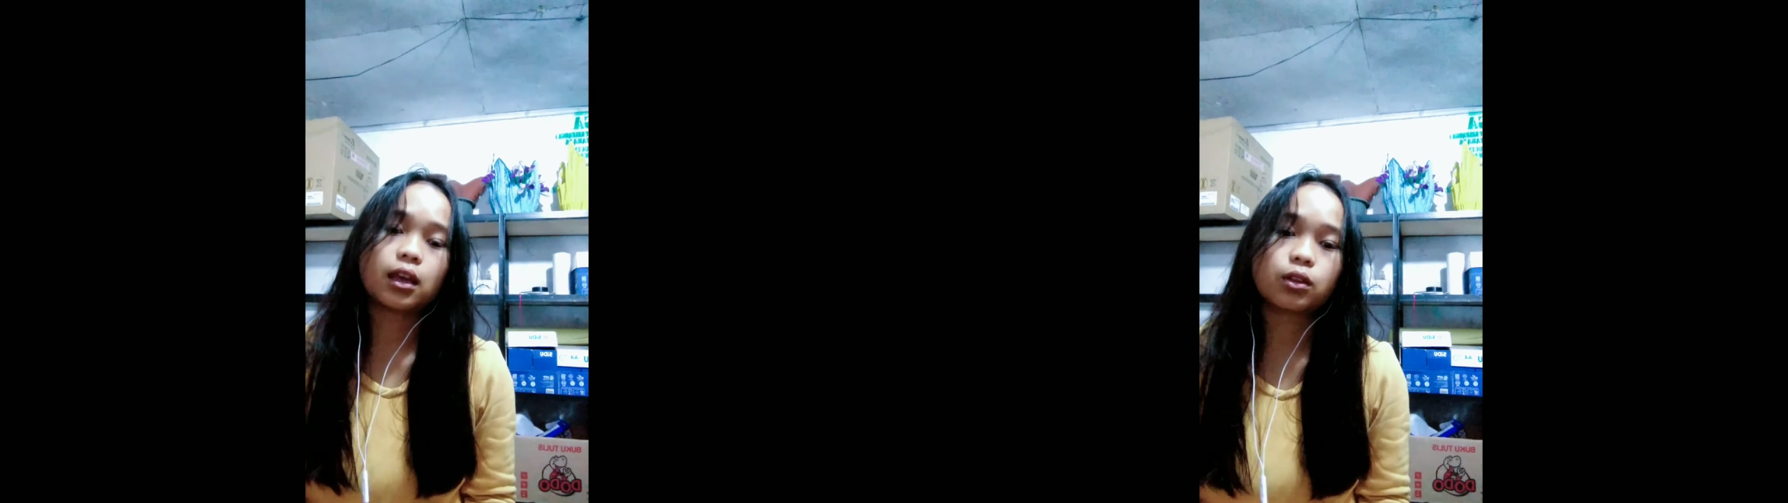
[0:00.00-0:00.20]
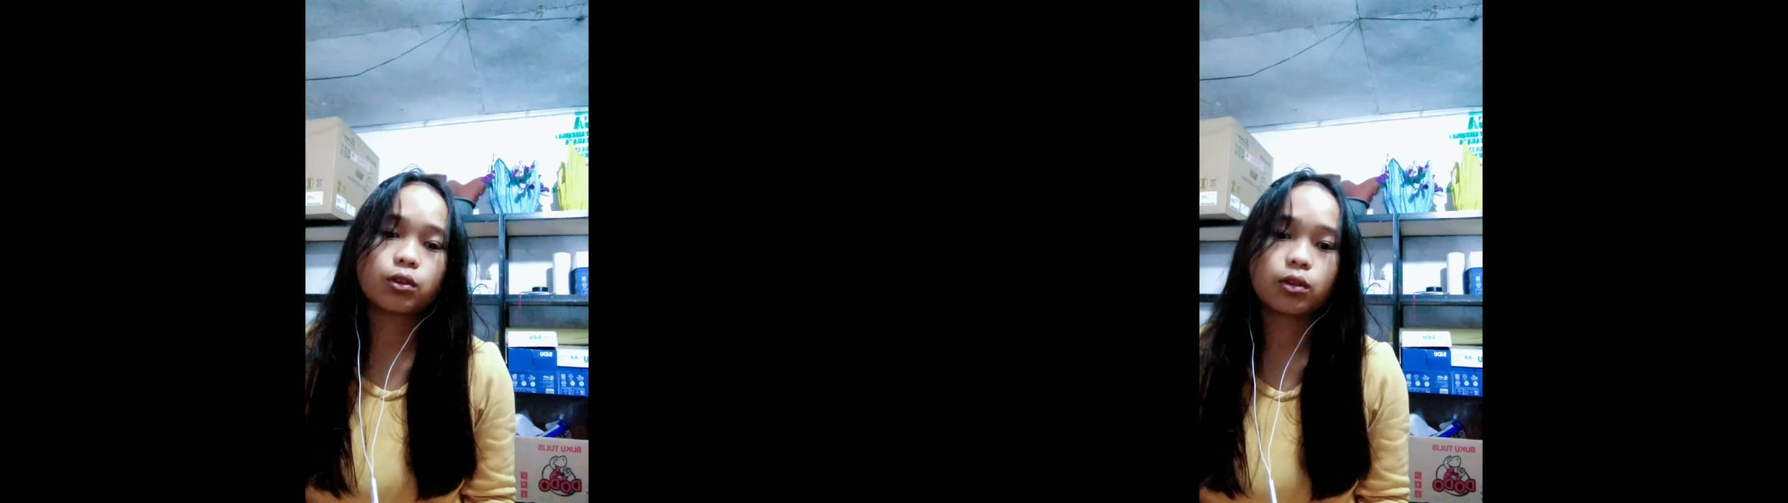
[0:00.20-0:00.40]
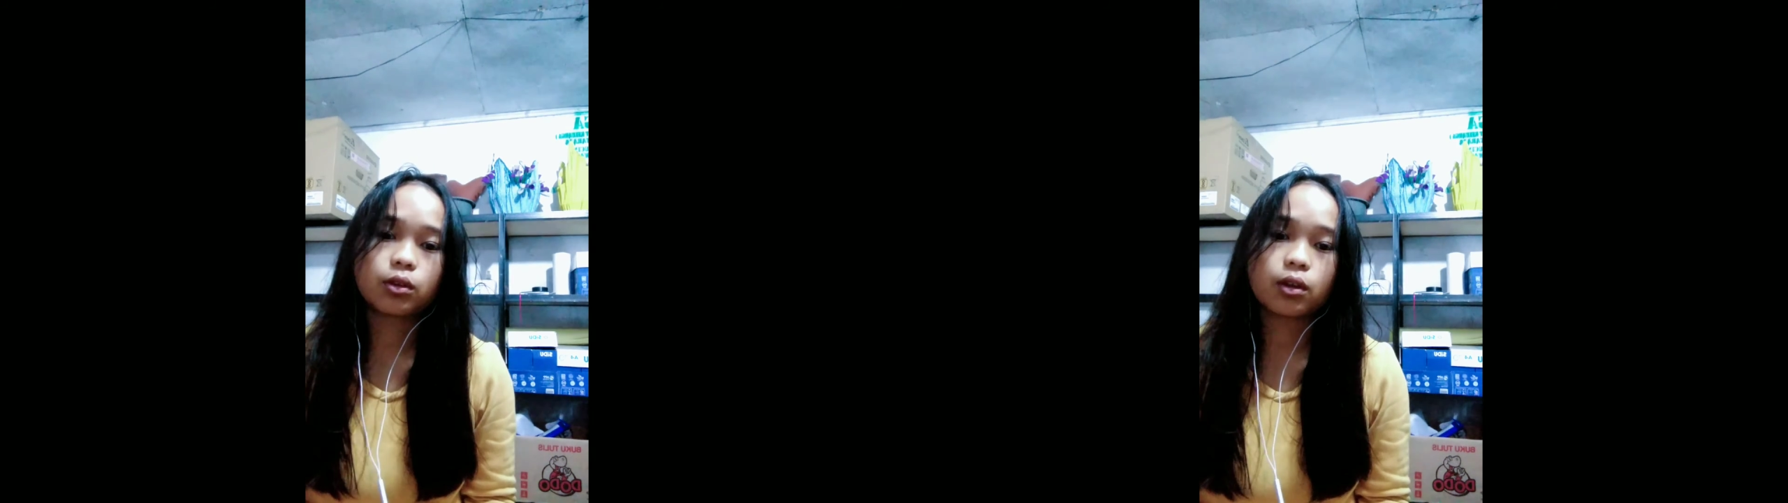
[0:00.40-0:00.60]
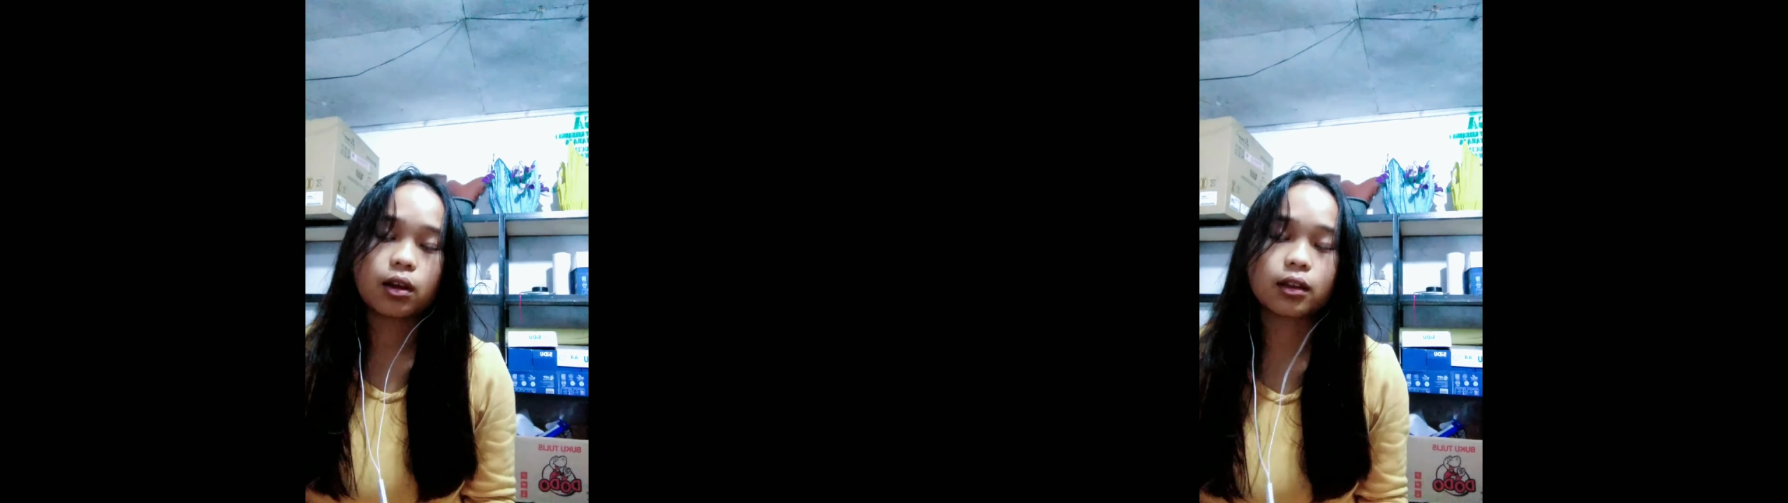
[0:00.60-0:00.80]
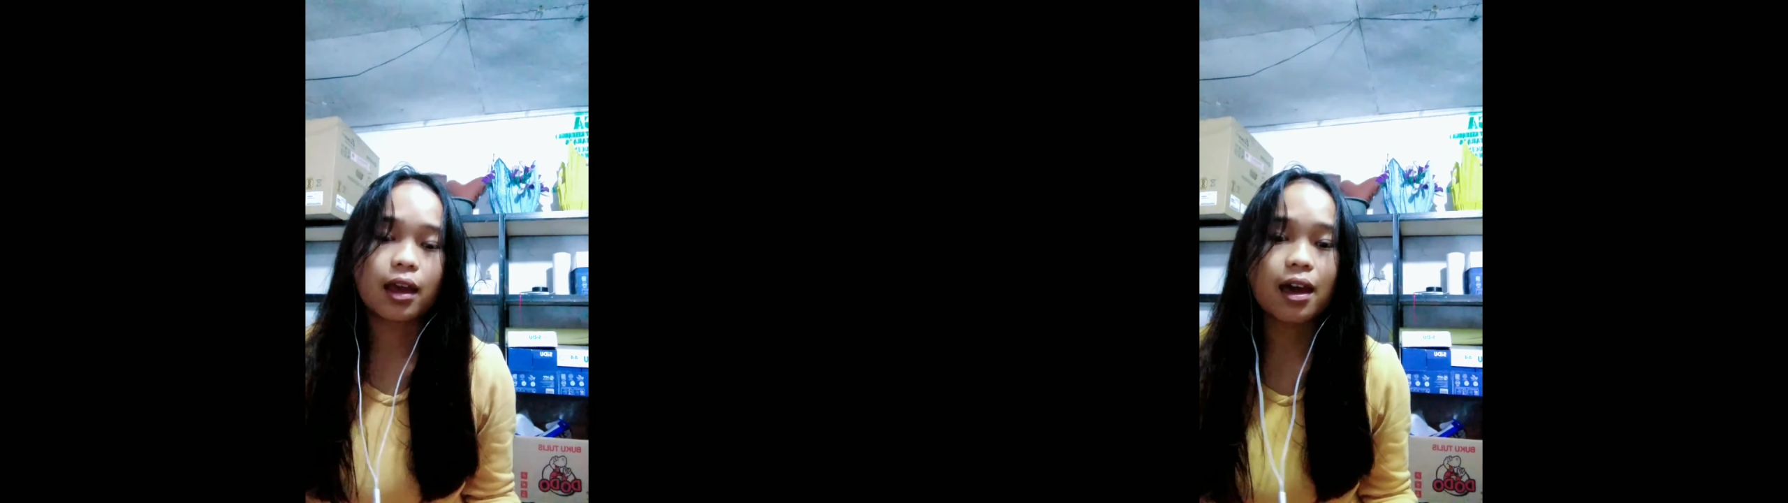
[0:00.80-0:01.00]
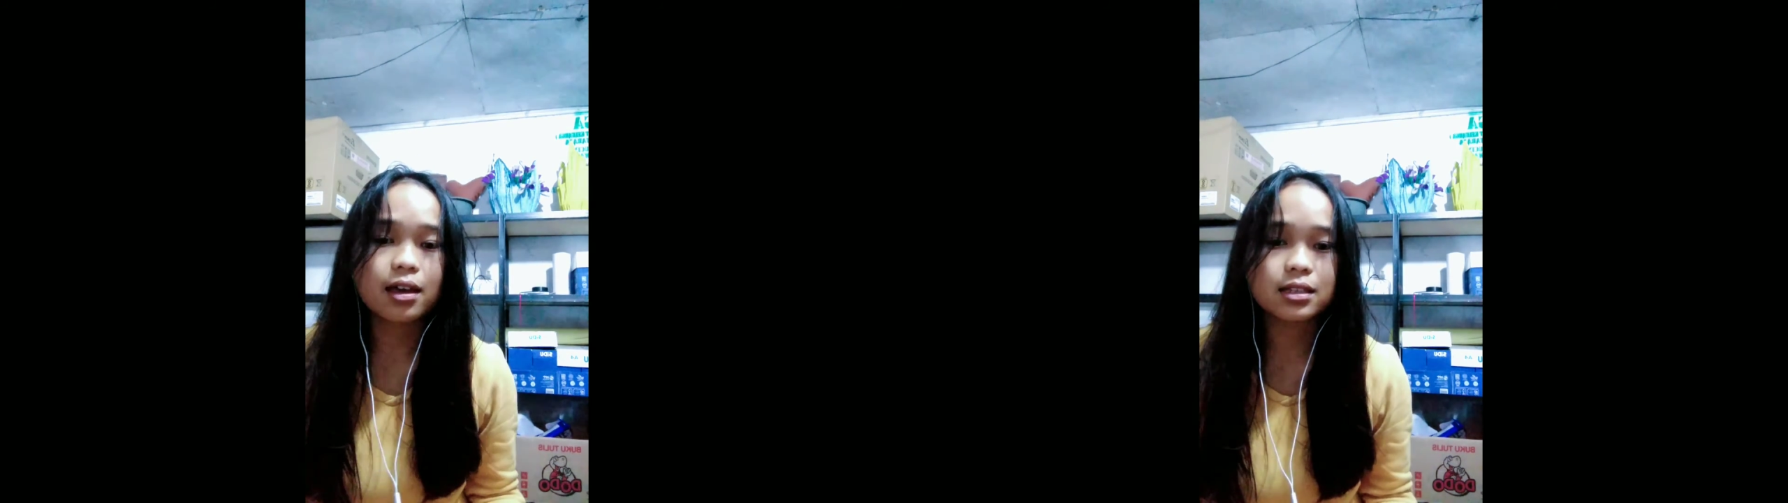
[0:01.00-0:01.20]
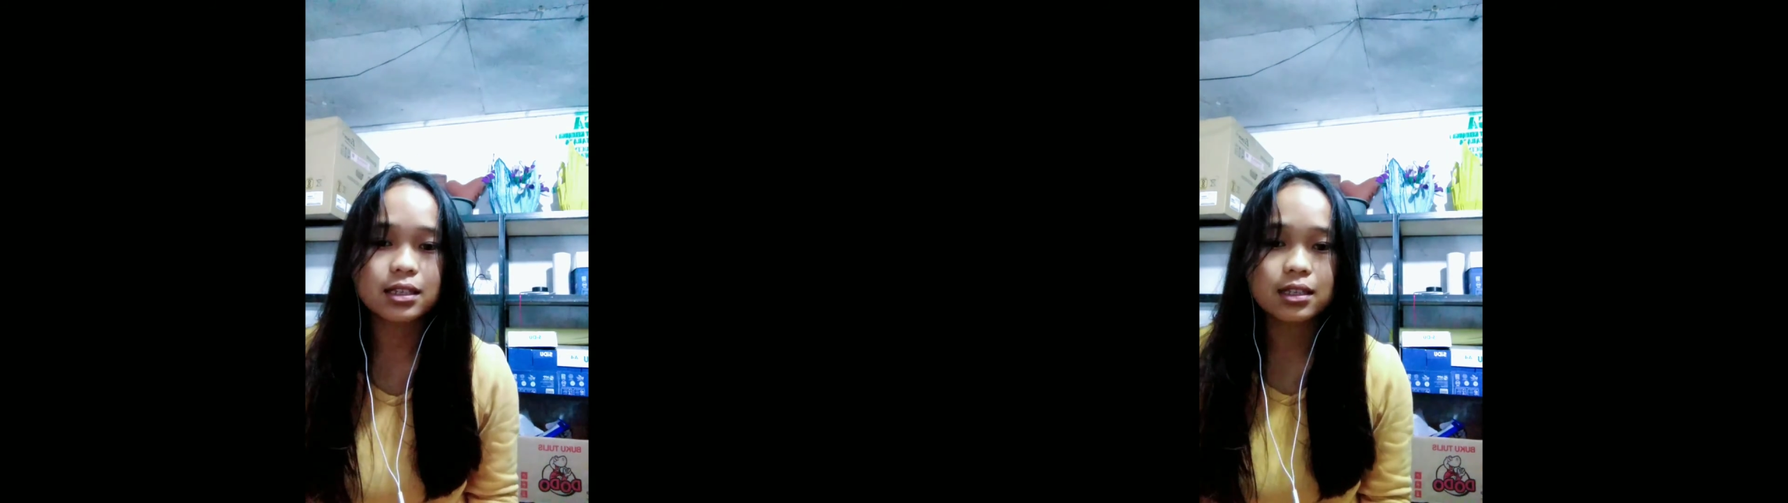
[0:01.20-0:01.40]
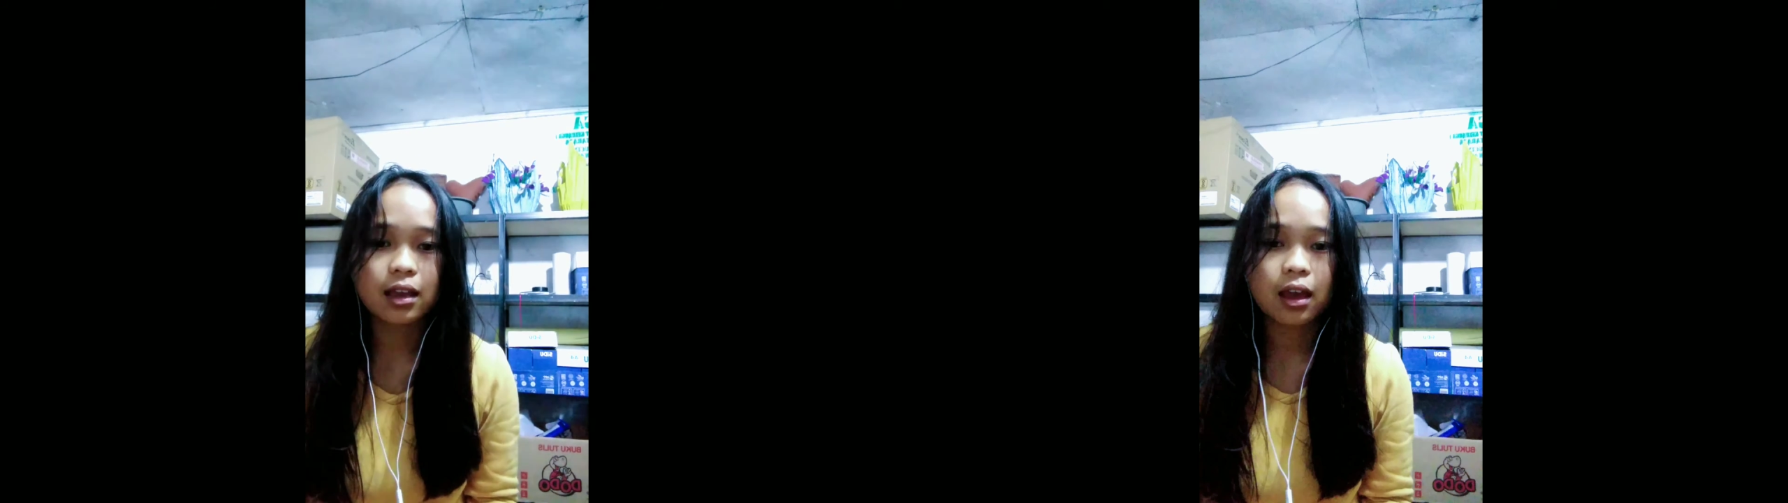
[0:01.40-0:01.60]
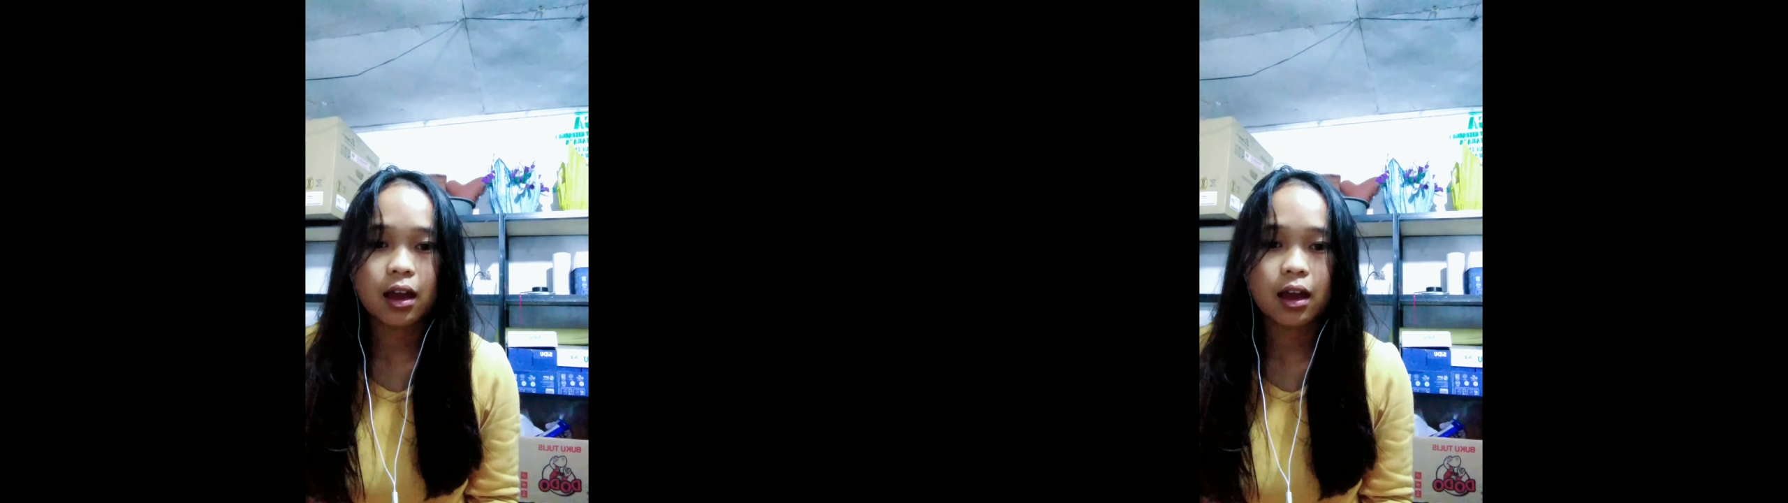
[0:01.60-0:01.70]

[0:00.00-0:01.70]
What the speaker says: it has